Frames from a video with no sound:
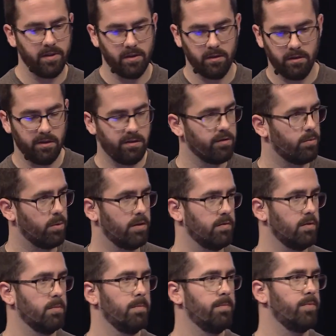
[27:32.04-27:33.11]
This is one of
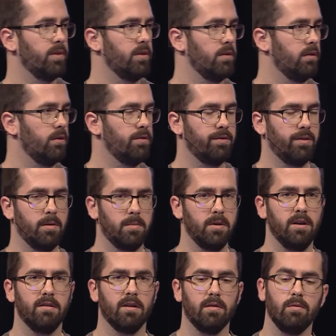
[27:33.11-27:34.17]
them. Those
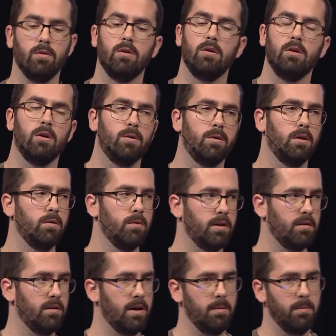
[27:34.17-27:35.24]
companies have no clue at
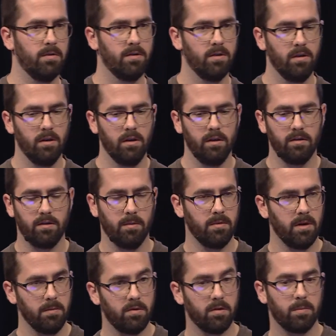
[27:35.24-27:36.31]
times.
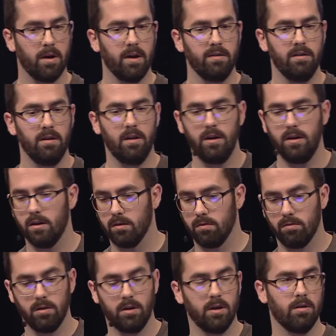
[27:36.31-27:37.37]
Sometimes, surprisingly, they're
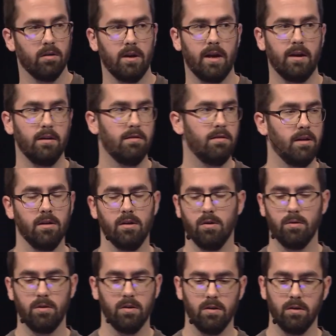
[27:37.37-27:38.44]
really good at it, they know
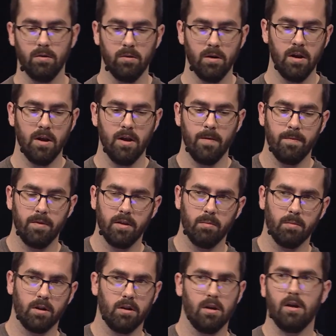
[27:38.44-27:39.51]
what to do,
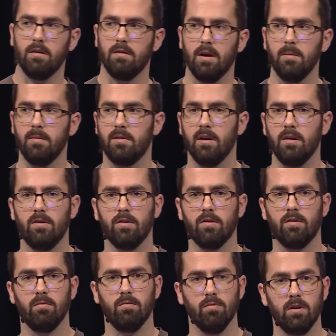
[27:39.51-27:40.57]
but a lot of times they just
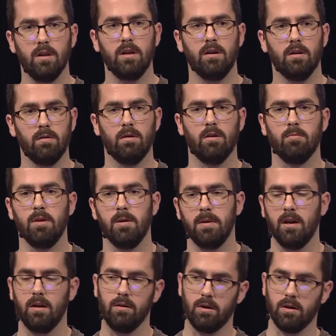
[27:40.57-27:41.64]
really don't know. Maybe
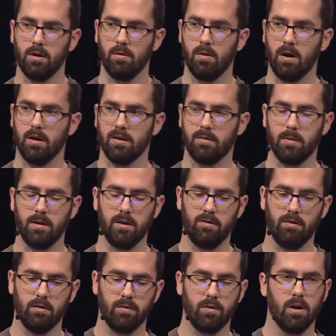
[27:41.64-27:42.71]
they look at OWASP and they
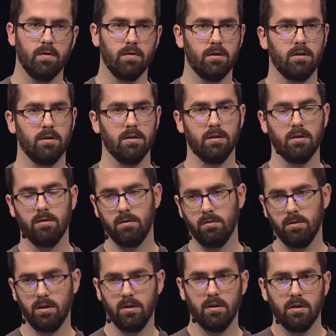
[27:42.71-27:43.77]
sort of cover
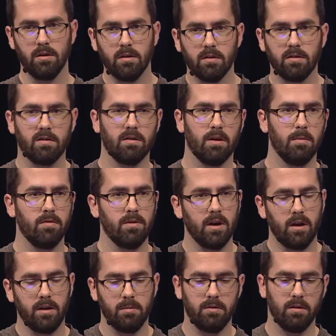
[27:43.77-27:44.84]
some of the
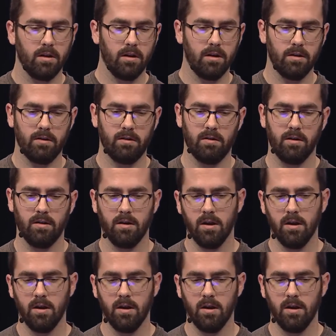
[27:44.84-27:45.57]
items on the list.